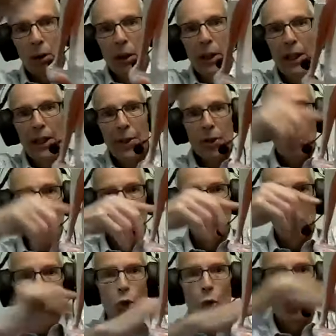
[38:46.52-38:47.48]
these
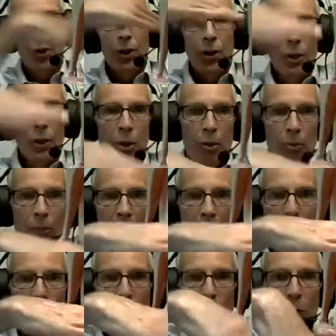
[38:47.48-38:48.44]
two shorten, my
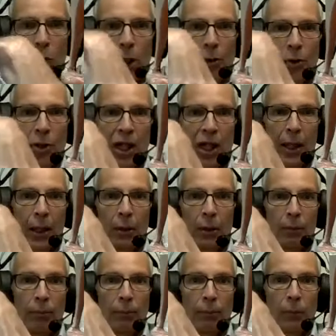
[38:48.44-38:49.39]
toe goes
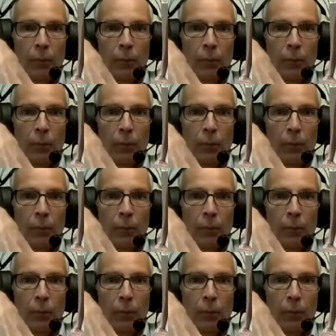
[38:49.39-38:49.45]
down.